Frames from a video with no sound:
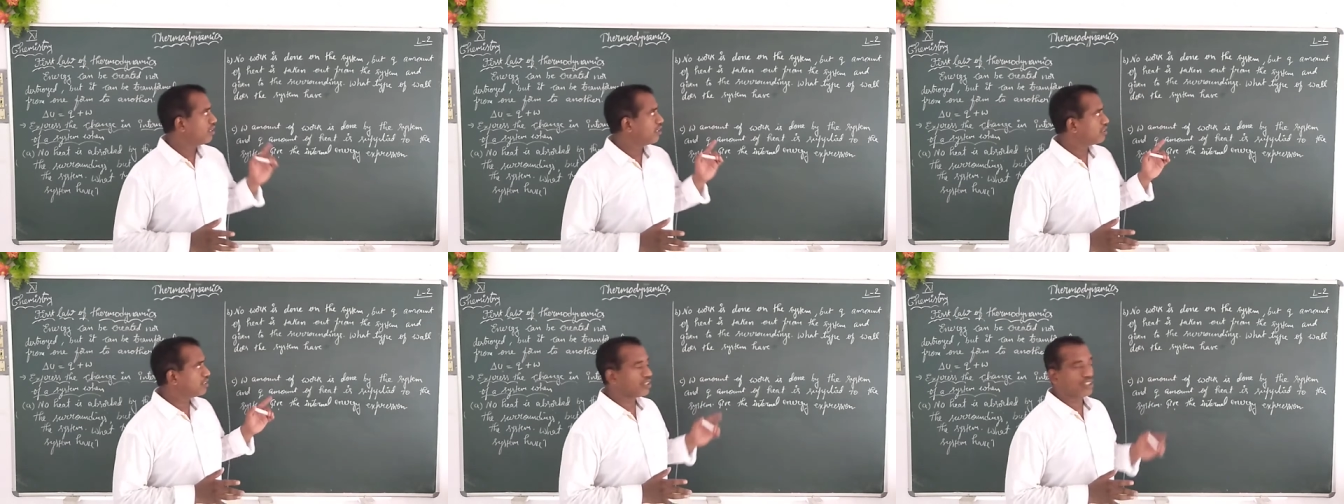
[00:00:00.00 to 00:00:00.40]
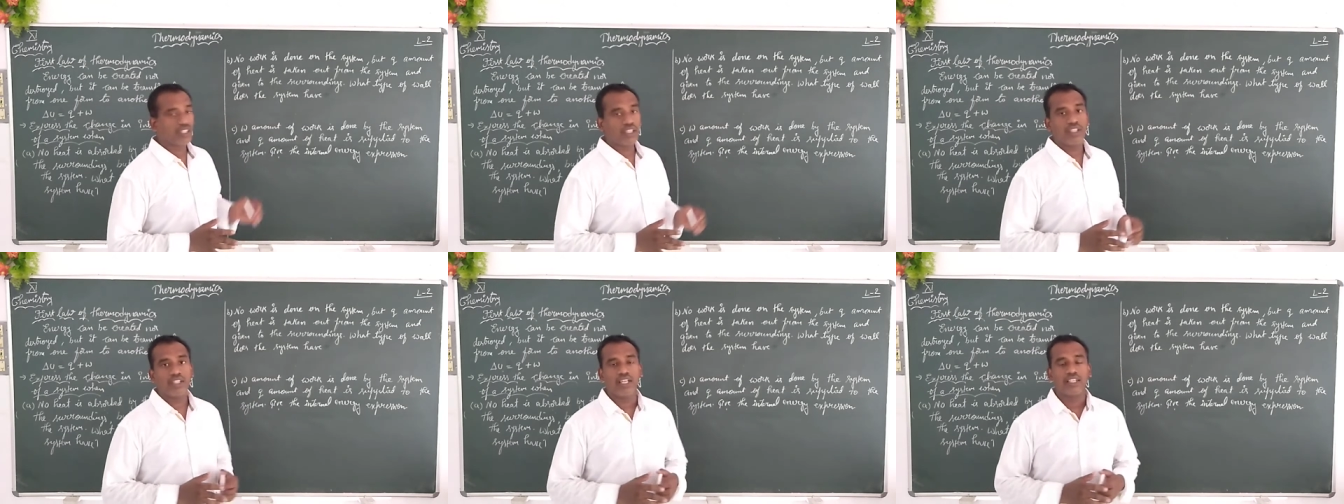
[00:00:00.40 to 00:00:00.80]

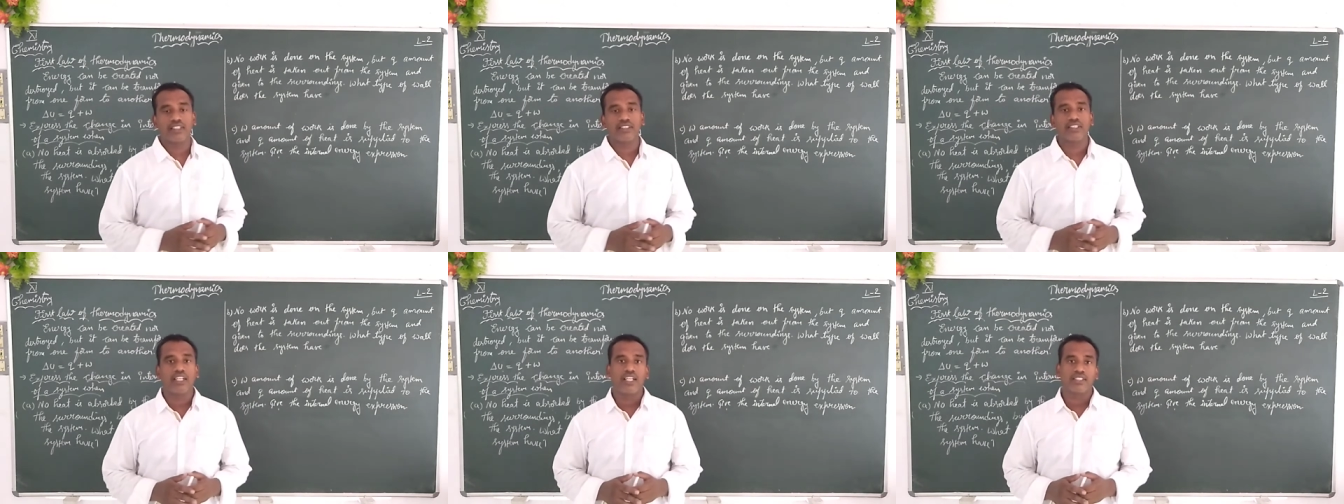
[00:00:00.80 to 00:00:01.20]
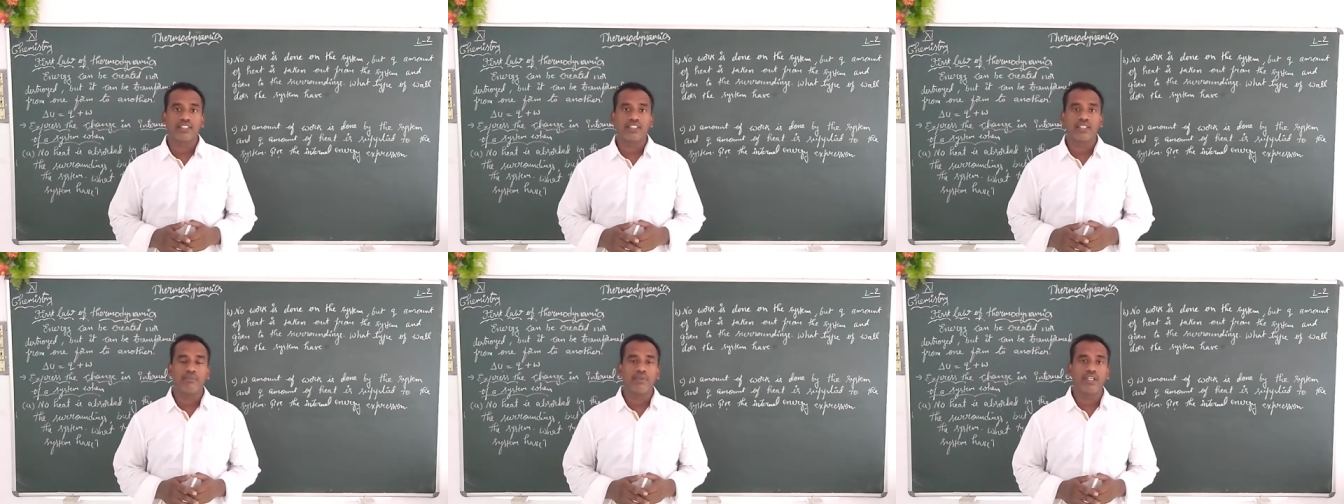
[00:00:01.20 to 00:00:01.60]
session, that is the
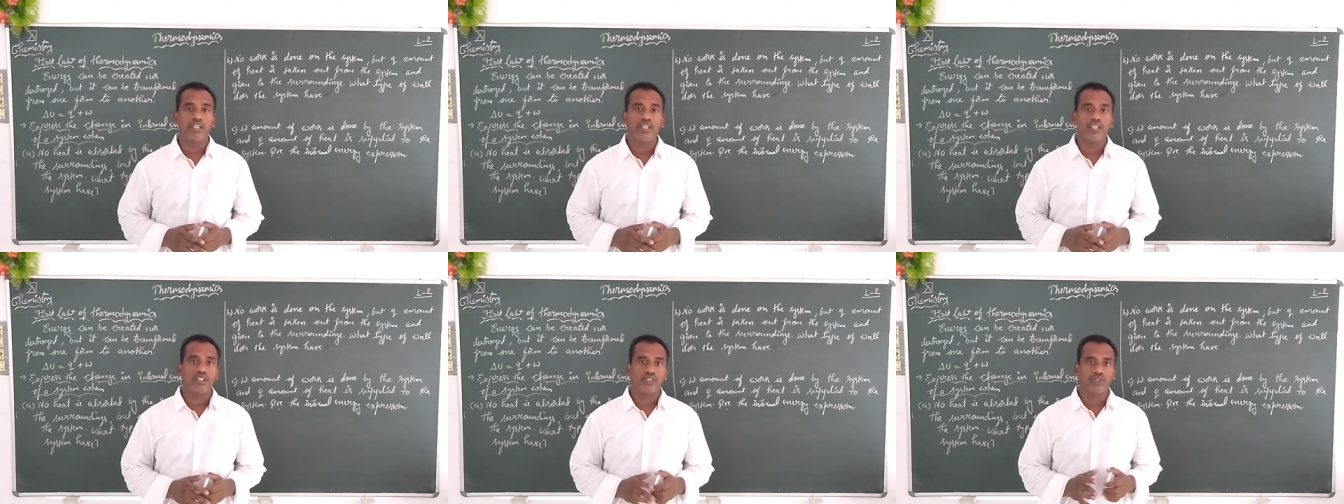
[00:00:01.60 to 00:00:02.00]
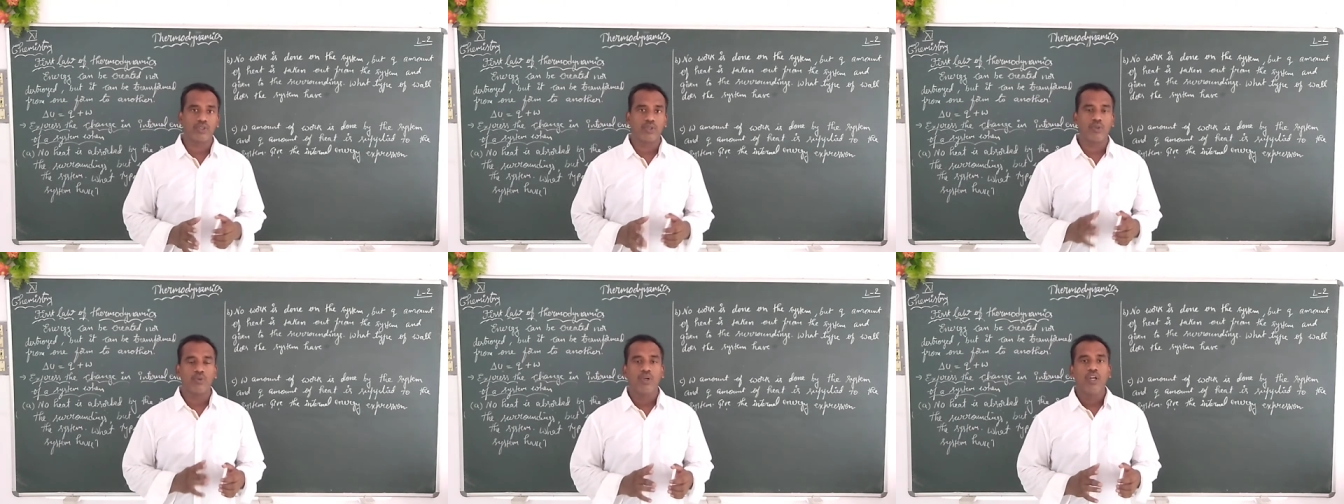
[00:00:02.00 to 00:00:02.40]
lesson number
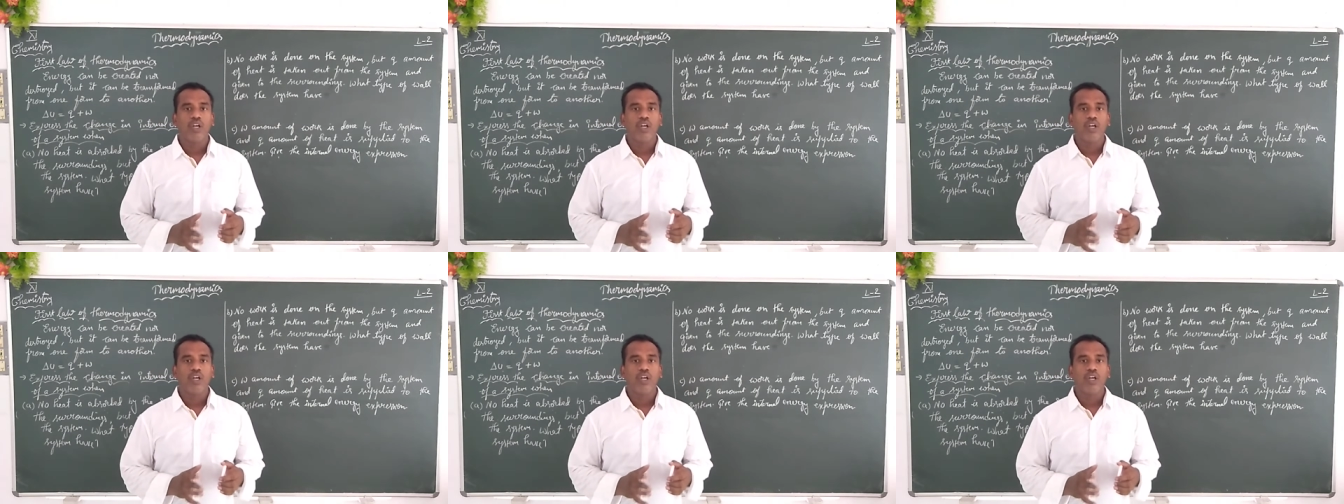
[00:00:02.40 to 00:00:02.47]
2.